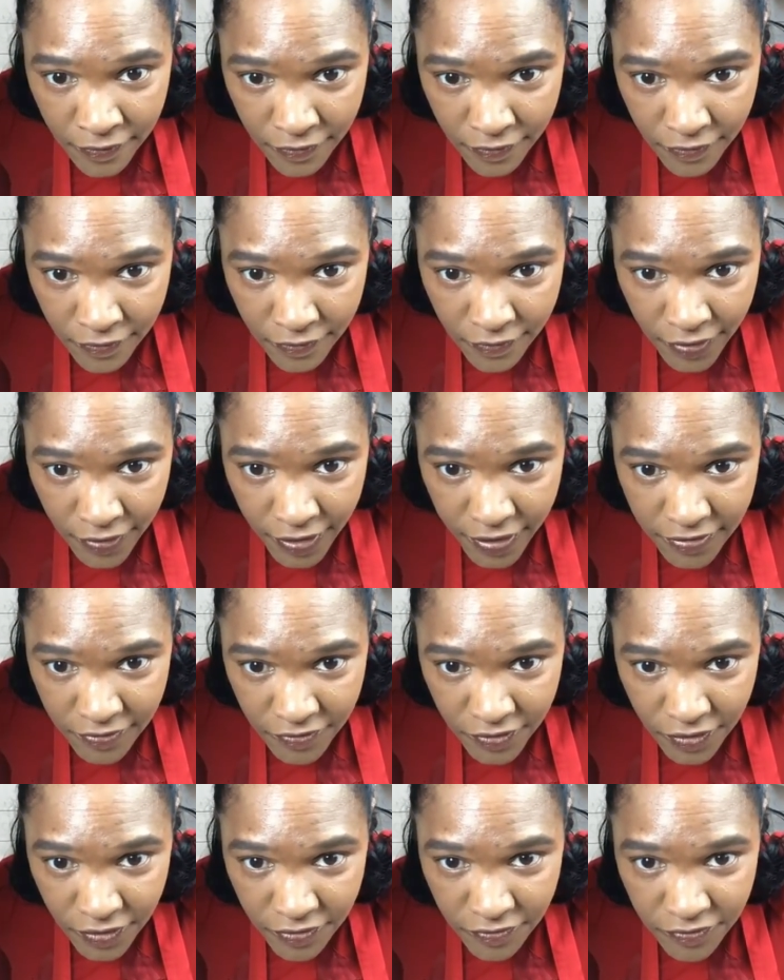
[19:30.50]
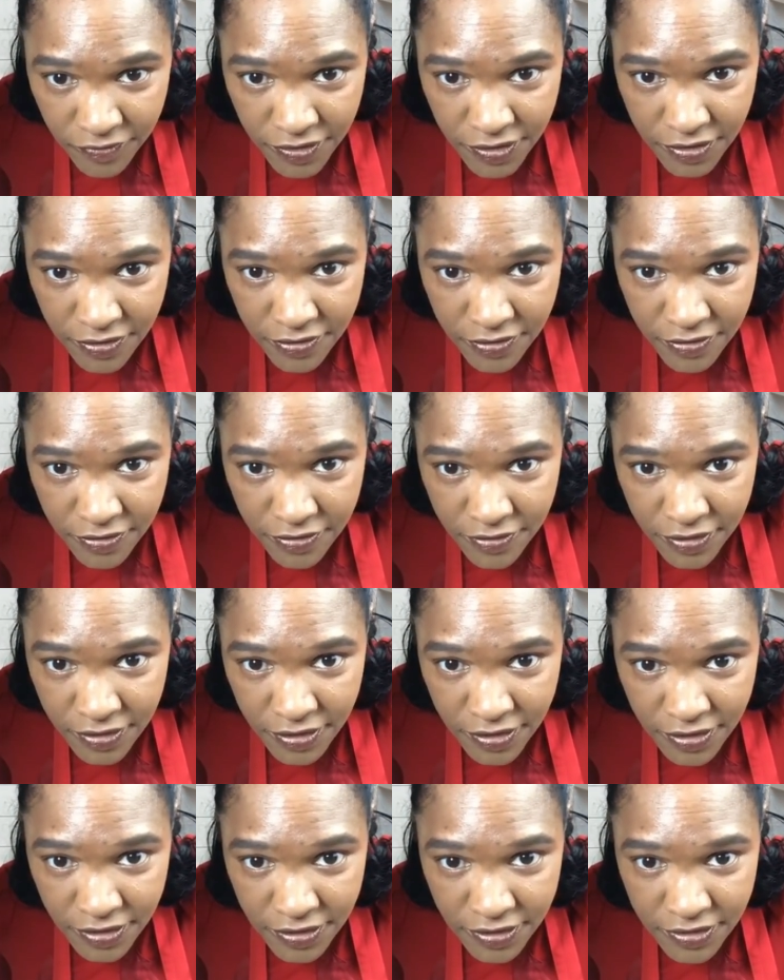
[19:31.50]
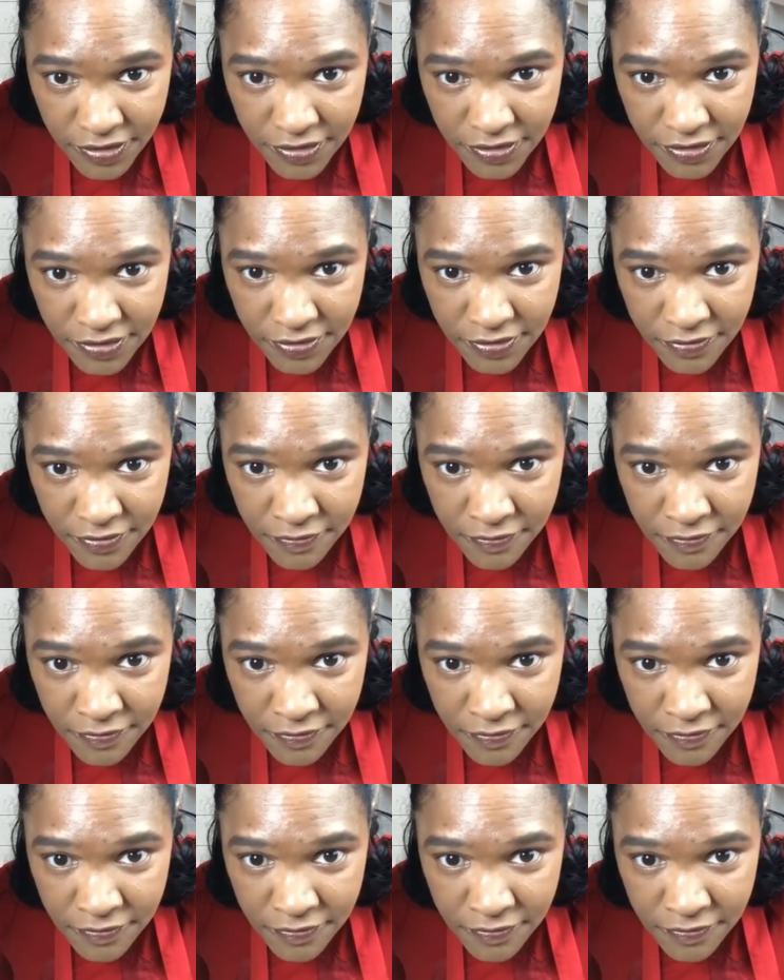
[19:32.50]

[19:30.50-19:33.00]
All right, I've got vegan cookies.